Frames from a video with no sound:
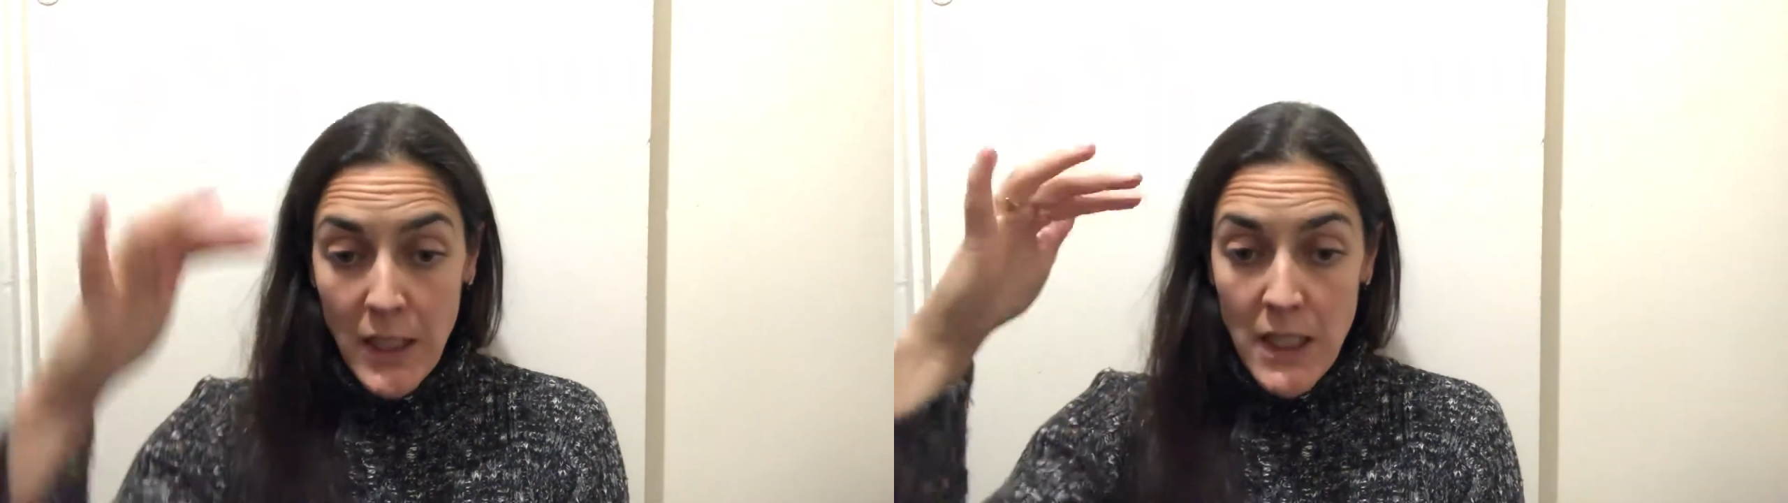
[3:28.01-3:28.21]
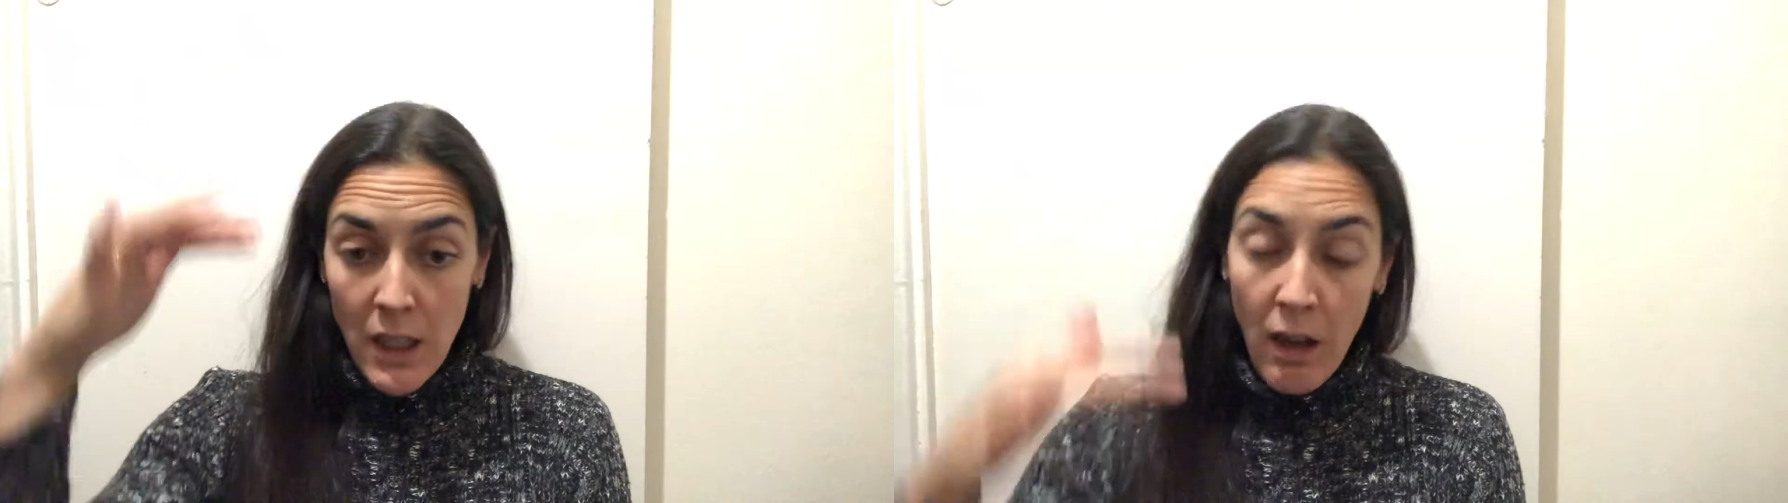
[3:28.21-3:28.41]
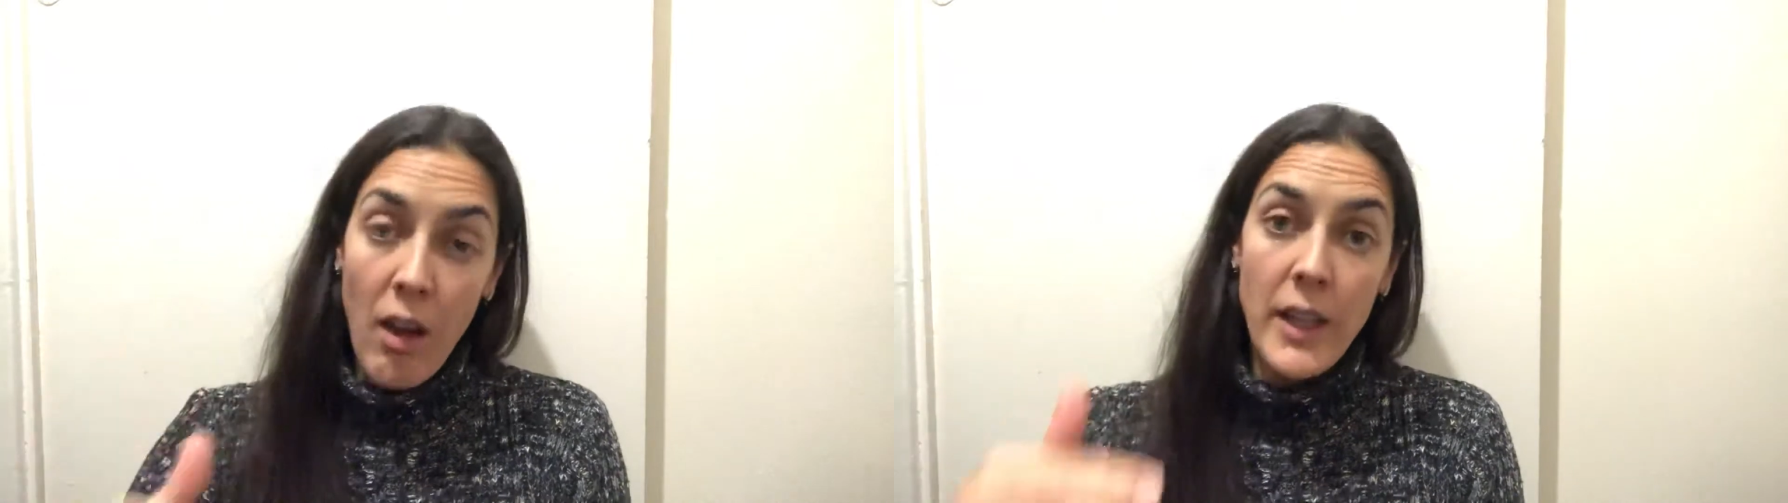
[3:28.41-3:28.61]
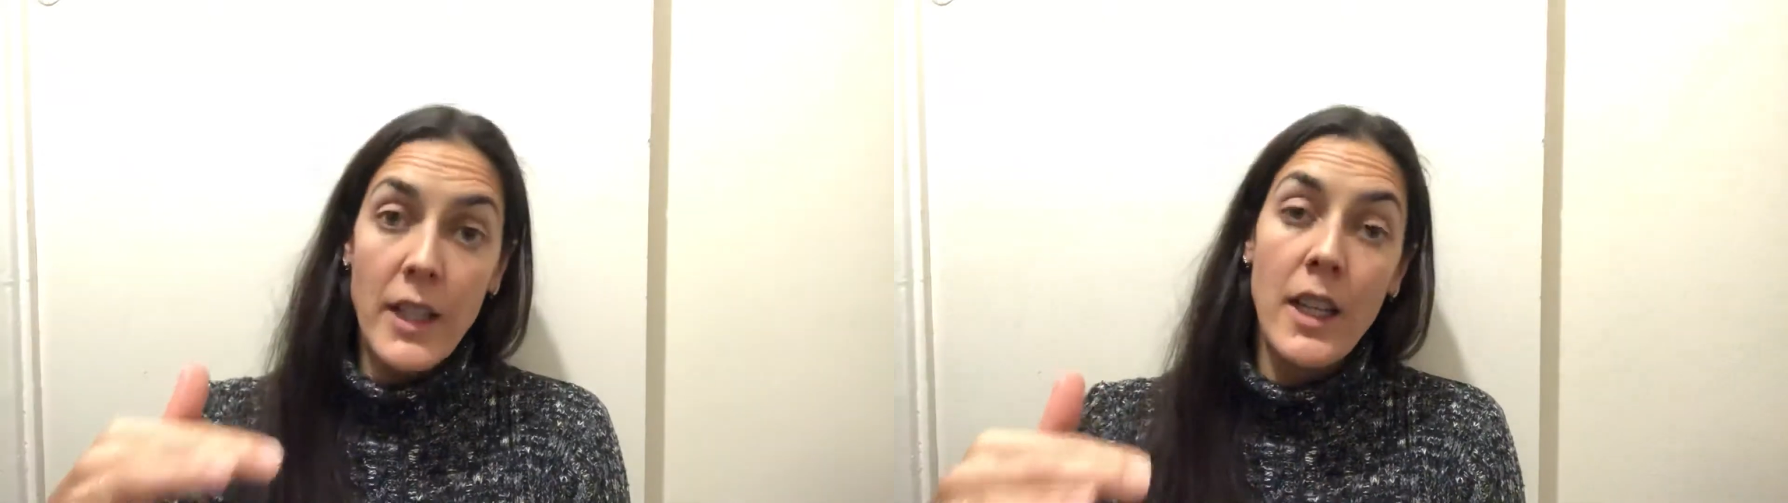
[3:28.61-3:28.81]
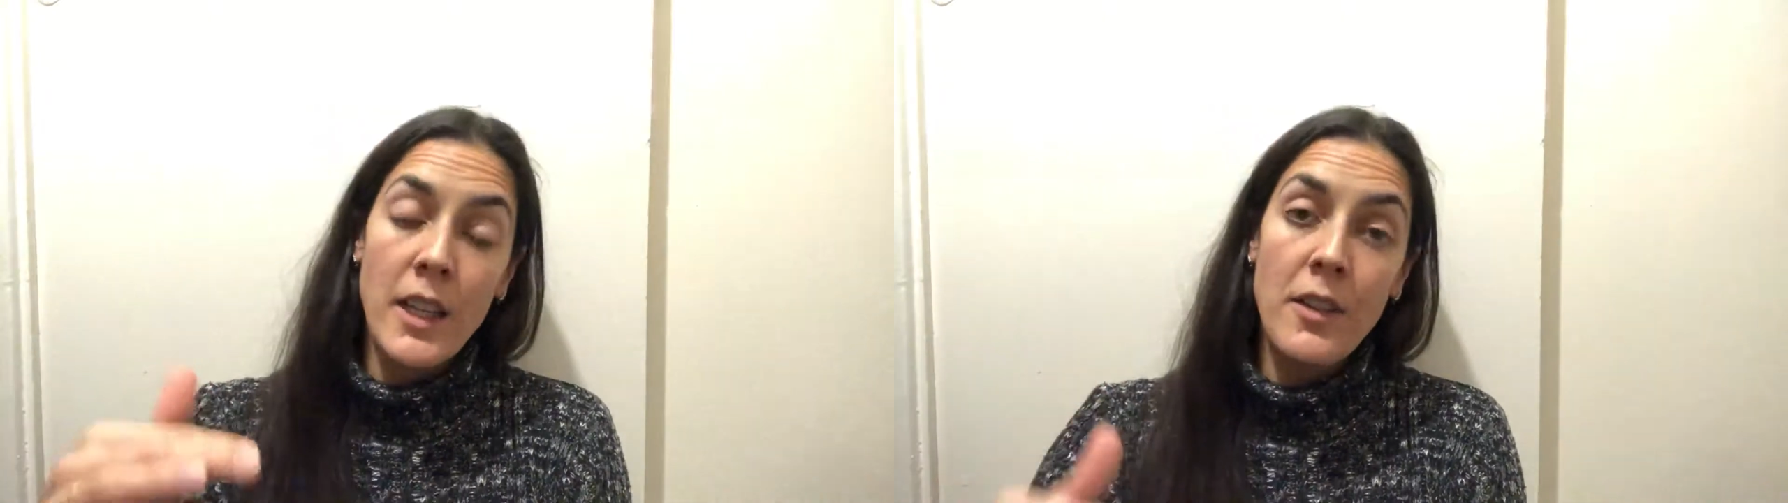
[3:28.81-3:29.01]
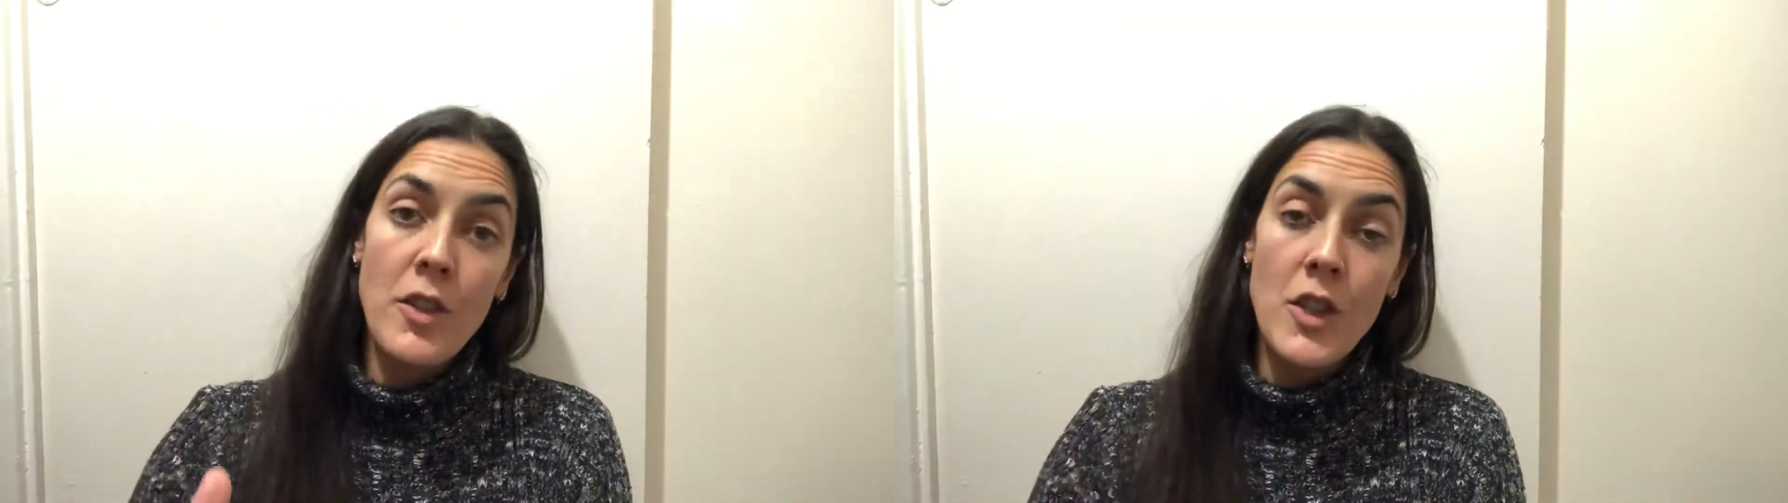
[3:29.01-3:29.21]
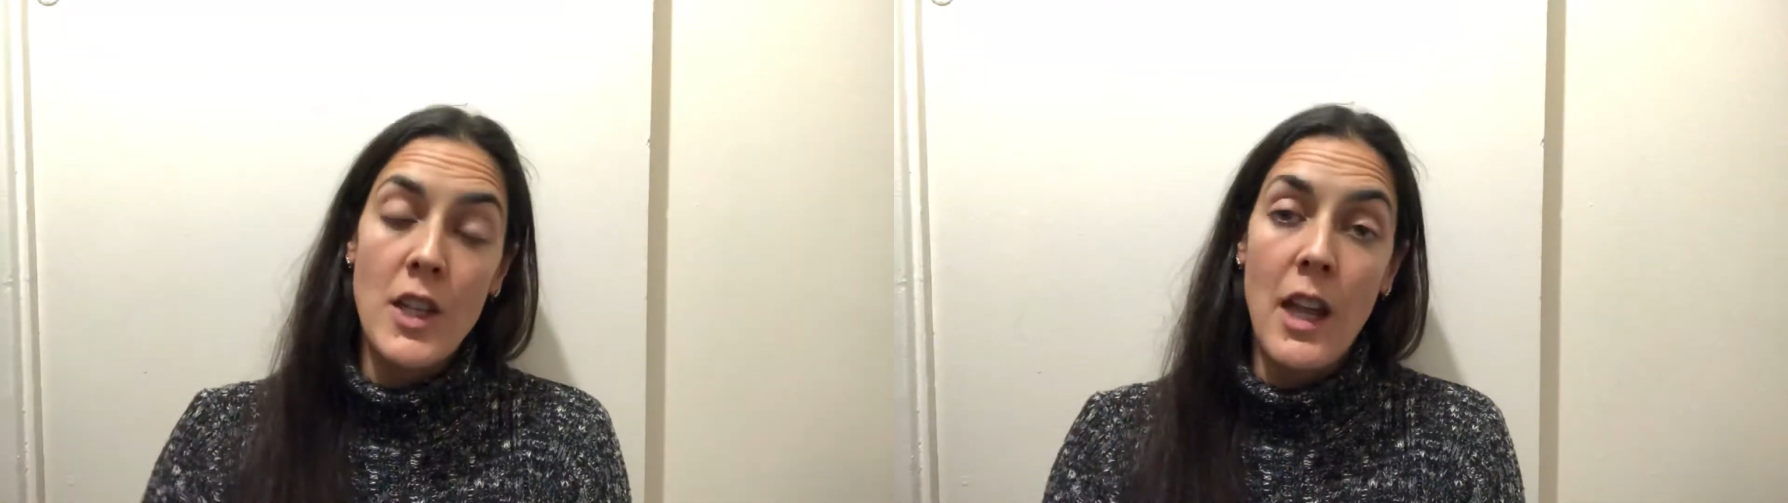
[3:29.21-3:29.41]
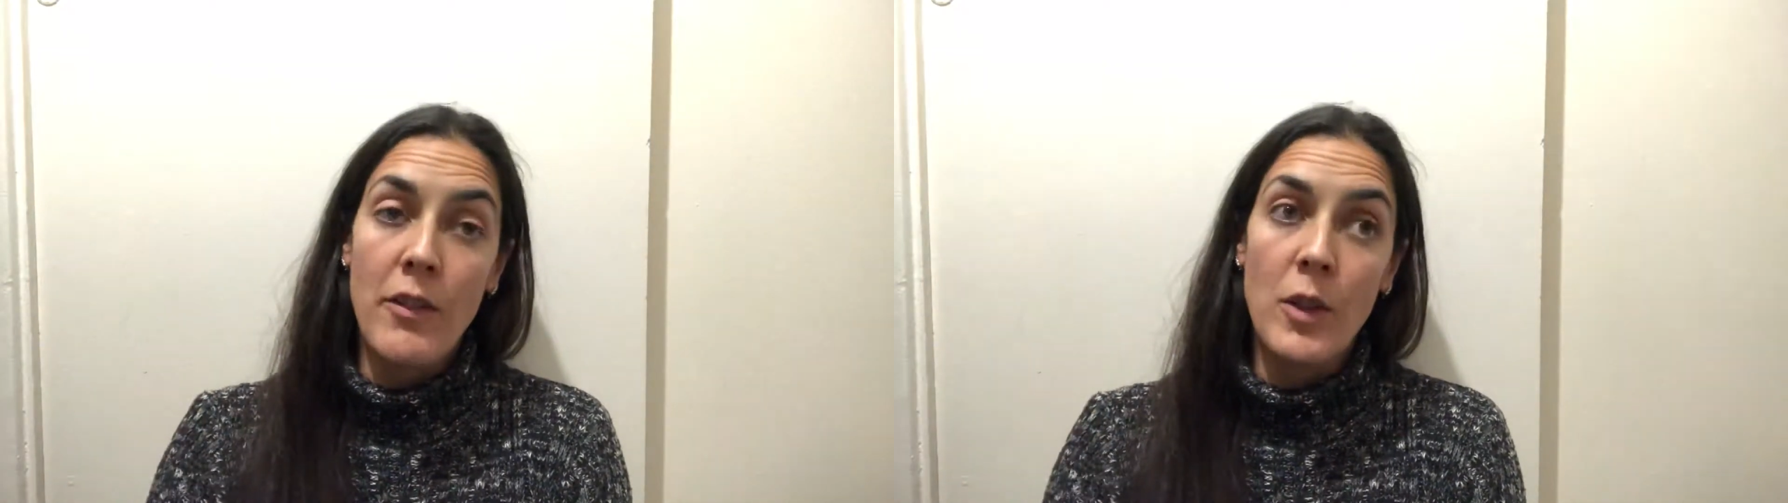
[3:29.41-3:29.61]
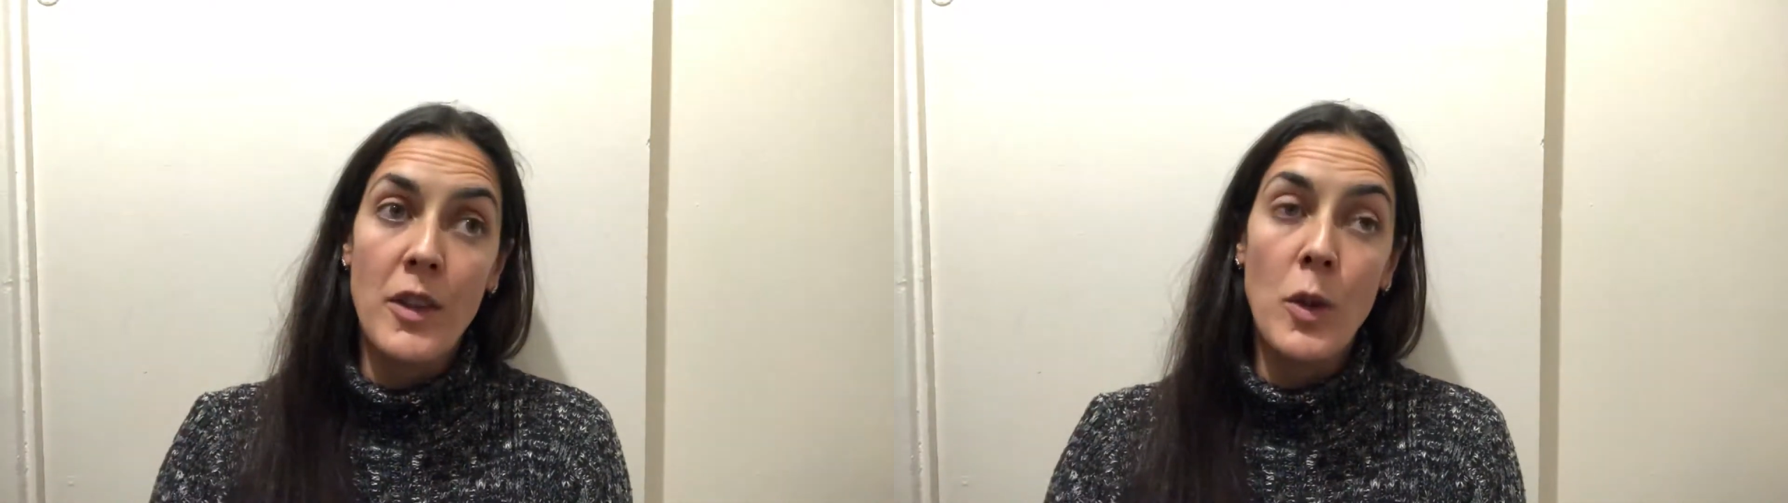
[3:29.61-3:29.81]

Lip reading: declining estrogen levels,